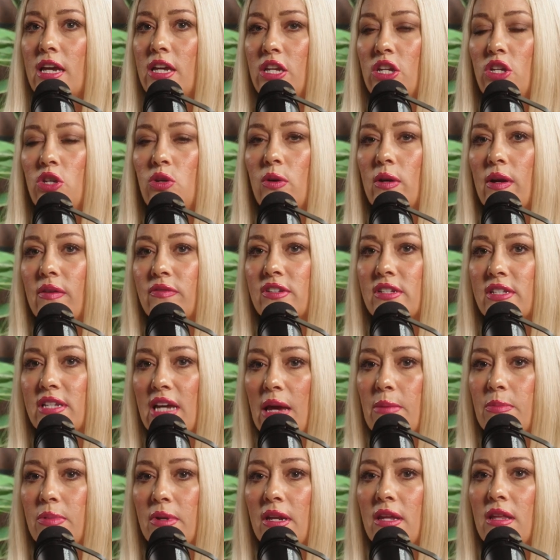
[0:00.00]
You have to
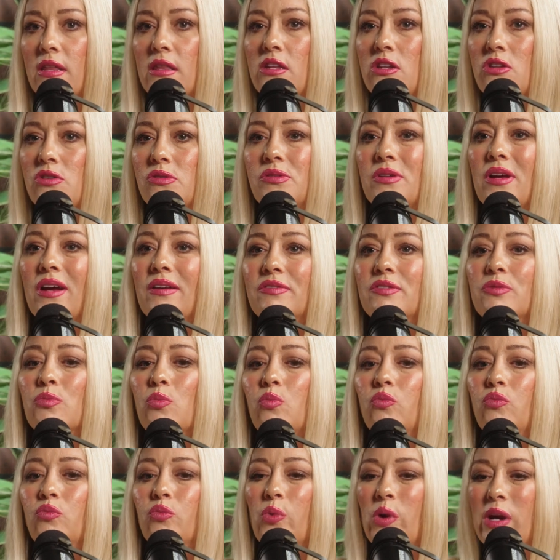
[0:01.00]
type it in, and then you still have to
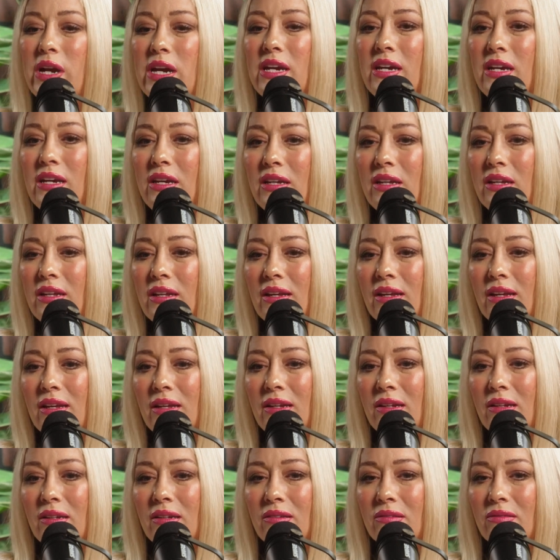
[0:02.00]
read
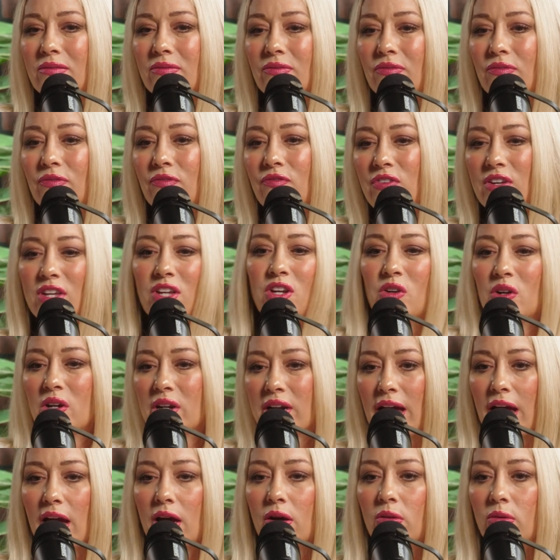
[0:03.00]
and figure
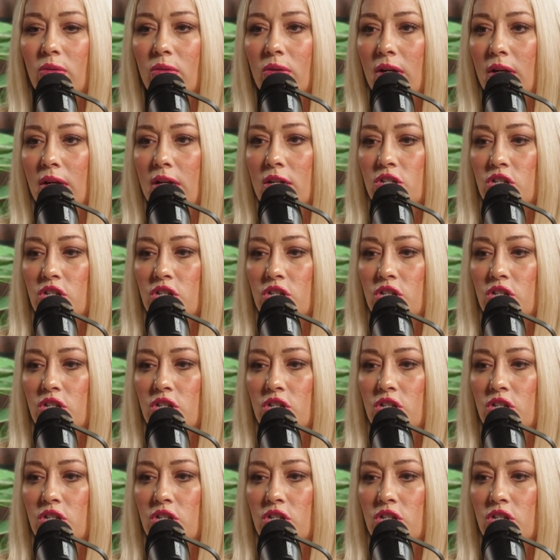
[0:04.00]
it out.